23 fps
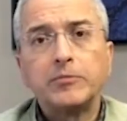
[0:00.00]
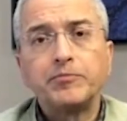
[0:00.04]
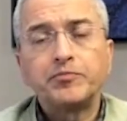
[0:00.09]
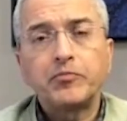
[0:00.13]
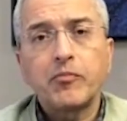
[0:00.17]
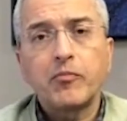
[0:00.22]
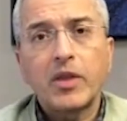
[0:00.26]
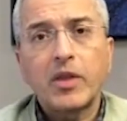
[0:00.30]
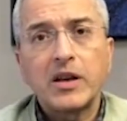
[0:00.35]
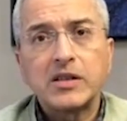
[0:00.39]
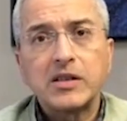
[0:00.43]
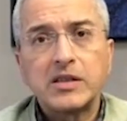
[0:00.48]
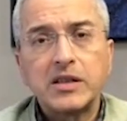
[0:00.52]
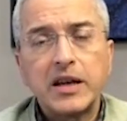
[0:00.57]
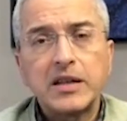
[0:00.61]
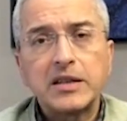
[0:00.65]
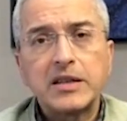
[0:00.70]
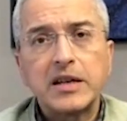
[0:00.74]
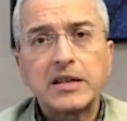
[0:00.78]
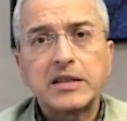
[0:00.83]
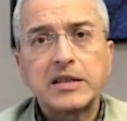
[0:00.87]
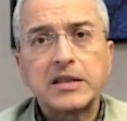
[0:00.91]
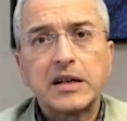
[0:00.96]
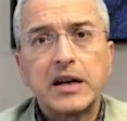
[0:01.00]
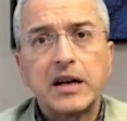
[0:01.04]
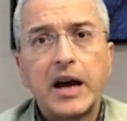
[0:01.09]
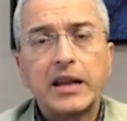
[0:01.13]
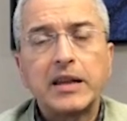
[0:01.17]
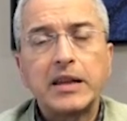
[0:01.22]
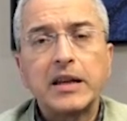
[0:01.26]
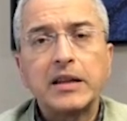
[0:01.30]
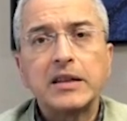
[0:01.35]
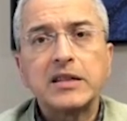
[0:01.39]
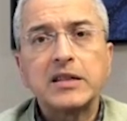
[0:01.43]
say that I
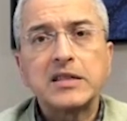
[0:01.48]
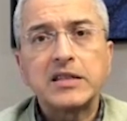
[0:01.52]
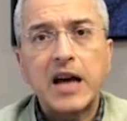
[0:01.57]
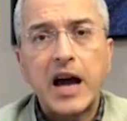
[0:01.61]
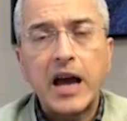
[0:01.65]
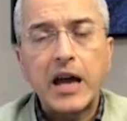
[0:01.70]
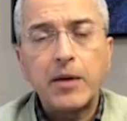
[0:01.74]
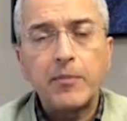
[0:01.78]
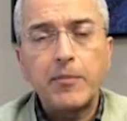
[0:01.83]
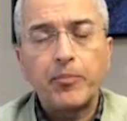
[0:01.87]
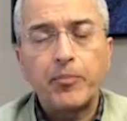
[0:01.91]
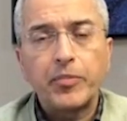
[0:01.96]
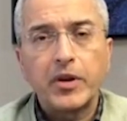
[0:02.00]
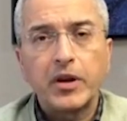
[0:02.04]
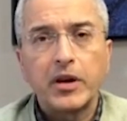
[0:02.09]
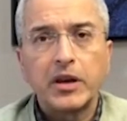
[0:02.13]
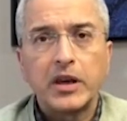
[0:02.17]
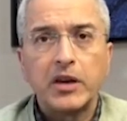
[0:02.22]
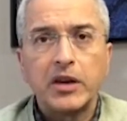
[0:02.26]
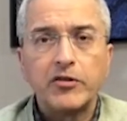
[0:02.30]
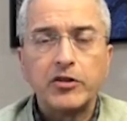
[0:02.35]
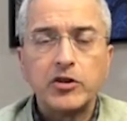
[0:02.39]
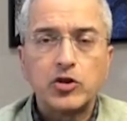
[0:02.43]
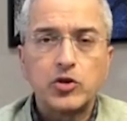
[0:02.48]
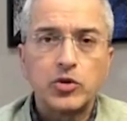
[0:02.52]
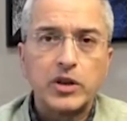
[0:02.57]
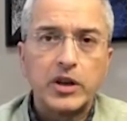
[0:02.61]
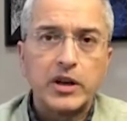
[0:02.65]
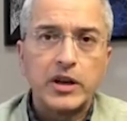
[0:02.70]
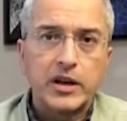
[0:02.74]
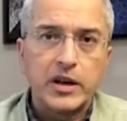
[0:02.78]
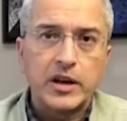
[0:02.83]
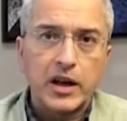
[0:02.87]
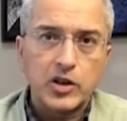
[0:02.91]
think the time given to
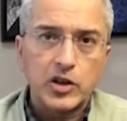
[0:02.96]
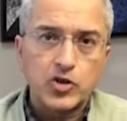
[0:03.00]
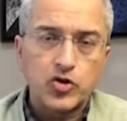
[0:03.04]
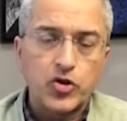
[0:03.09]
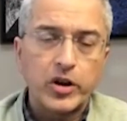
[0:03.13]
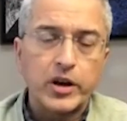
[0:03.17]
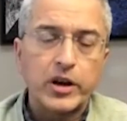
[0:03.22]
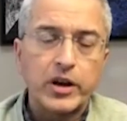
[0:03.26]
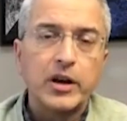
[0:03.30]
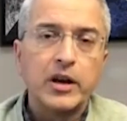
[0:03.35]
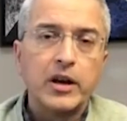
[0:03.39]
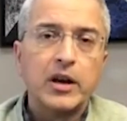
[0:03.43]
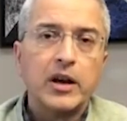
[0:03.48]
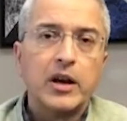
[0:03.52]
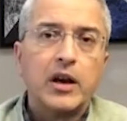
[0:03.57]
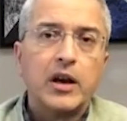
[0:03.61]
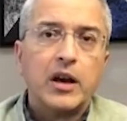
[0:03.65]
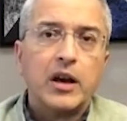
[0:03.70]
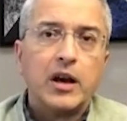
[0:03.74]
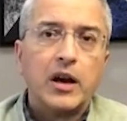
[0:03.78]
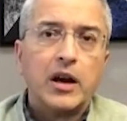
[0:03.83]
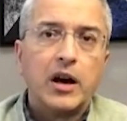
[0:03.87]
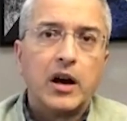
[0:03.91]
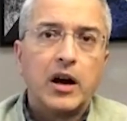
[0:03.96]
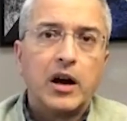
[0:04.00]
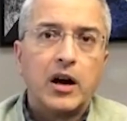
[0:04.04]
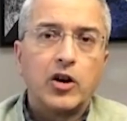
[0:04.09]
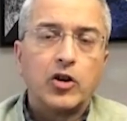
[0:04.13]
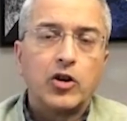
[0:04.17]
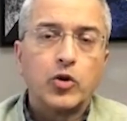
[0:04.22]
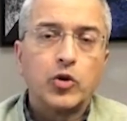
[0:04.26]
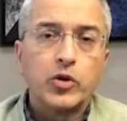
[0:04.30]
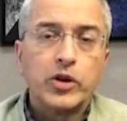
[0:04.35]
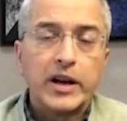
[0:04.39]
the industry
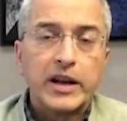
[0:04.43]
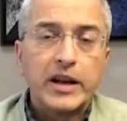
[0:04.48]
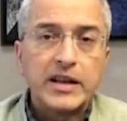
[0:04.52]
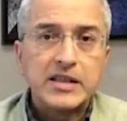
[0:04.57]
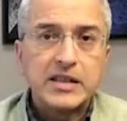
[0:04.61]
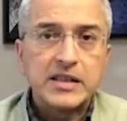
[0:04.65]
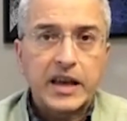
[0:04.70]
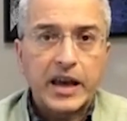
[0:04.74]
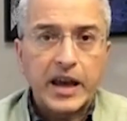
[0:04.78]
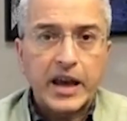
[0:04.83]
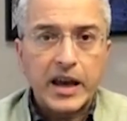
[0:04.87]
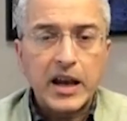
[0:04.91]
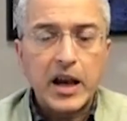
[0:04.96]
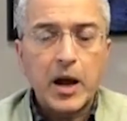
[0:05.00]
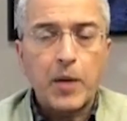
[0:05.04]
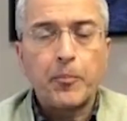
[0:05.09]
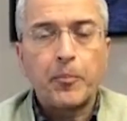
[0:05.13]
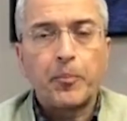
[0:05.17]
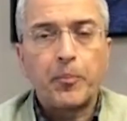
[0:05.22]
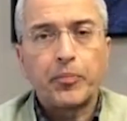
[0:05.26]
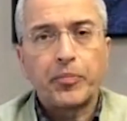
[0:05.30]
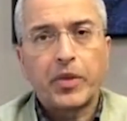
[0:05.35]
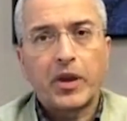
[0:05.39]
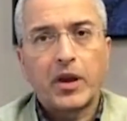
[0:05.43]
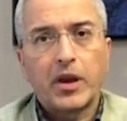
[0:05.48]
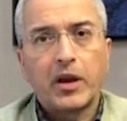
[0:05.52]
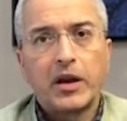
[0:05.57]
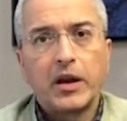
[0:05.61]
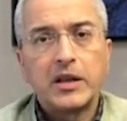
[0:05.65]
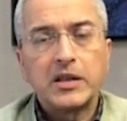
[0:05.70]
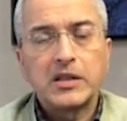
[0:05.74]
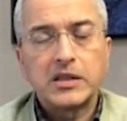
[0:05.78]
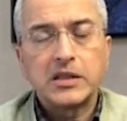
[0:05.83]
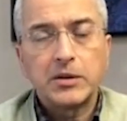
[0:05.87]
to really scale up
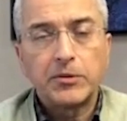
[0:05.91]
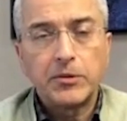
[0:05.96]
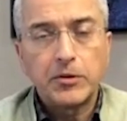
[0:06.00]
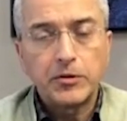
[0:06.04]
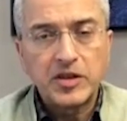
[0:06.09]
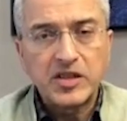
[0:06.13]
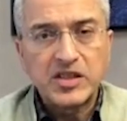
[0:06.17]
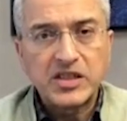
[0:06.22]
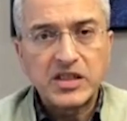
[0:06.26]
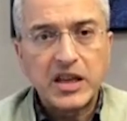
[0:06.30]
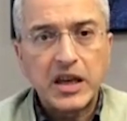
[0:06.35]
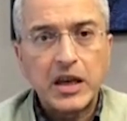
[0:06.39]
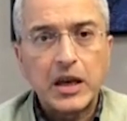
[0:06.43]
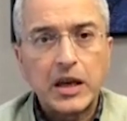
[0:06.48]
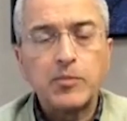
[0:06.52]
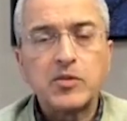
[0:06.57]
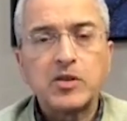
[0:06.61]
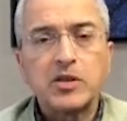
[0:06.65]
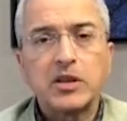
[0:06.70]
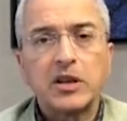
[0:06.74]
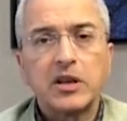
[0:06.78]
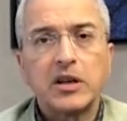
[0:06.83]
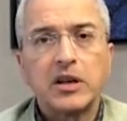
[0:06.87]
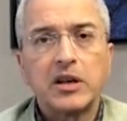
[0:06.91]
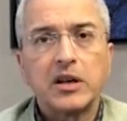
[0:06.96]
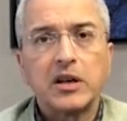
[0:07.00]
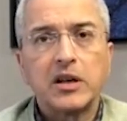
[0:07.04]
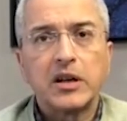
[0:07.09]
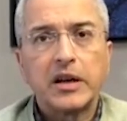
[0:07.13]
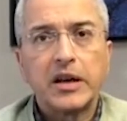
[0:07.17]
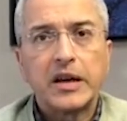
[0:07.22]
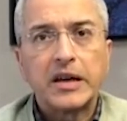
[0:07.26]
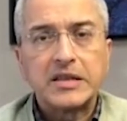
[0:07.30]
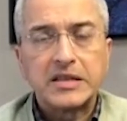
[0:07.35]
in some of the schemes
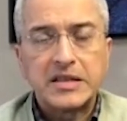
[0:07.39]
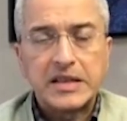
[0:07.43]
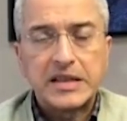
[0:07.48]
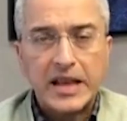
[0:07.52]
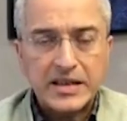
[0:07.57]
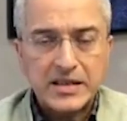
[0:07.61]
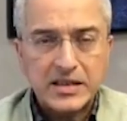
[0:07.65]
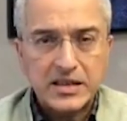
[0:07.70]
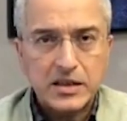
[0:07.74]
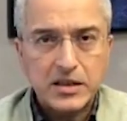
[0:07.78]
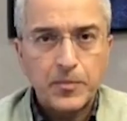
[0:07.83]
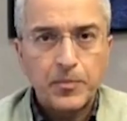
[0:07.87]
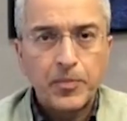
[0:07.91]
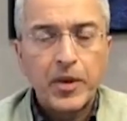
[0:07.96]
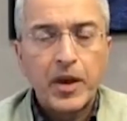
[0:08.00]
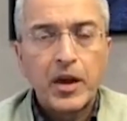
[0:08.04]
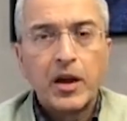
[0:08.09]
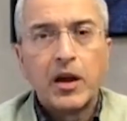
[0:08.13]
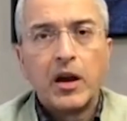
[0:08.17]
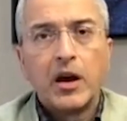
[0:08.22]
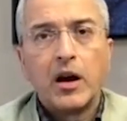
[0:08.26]
is less.